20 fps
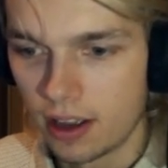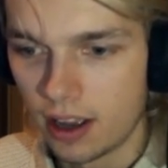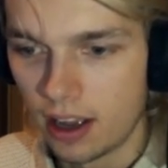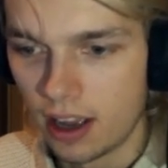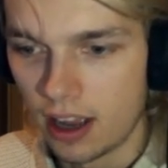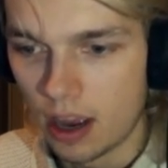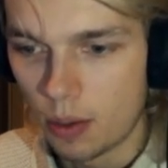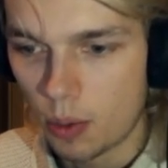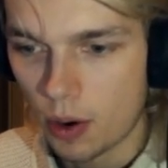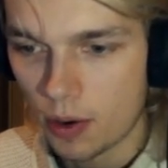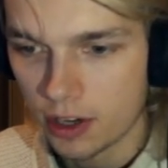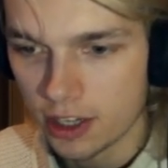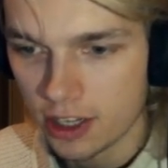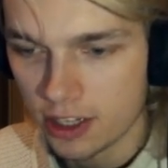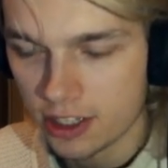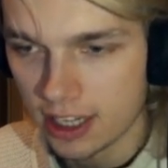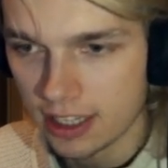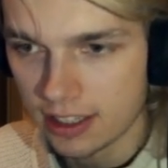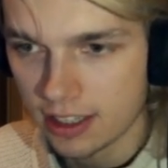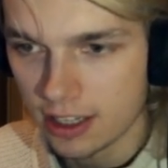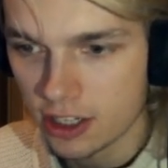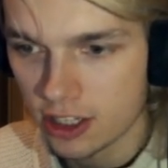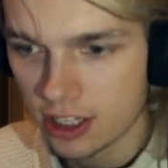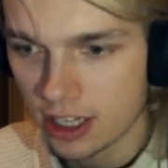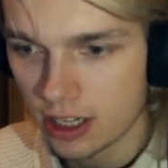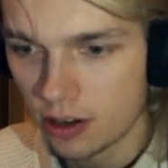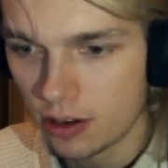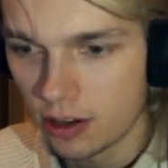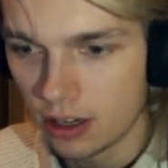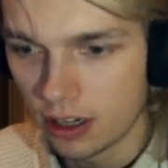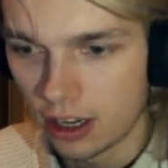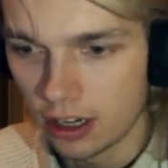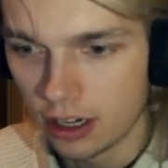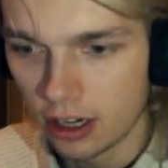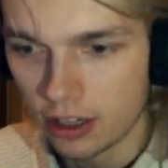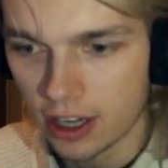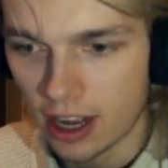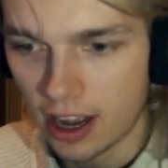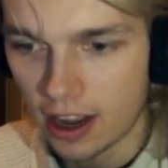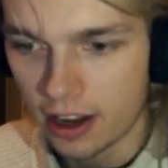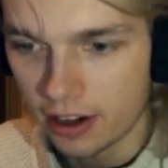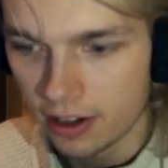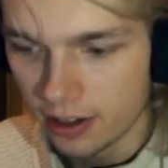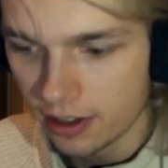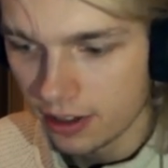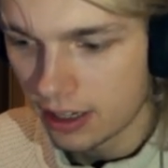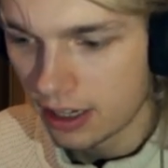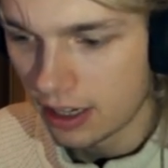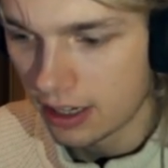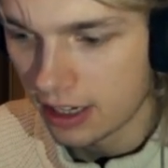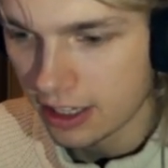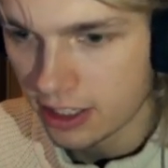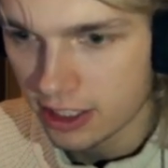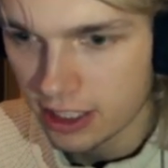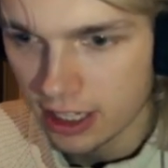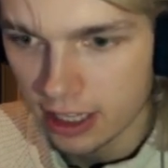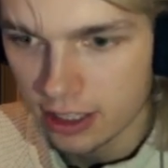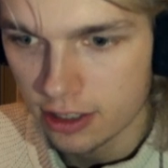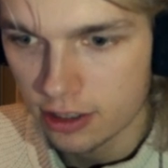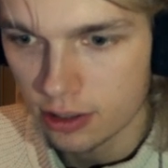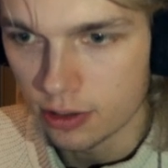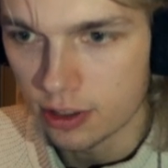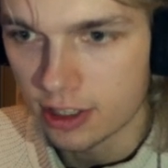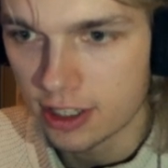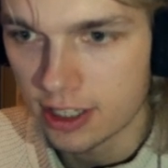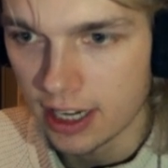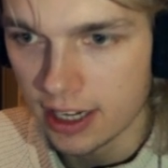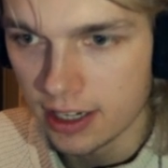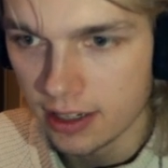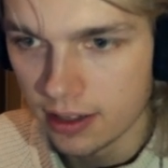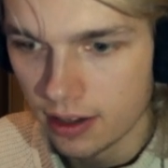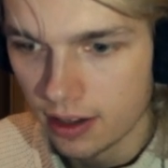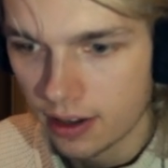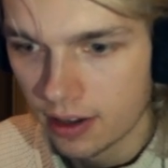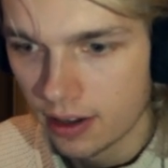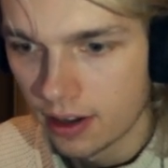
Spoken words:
We want to set the scale a lot higher. Let's set it to 10.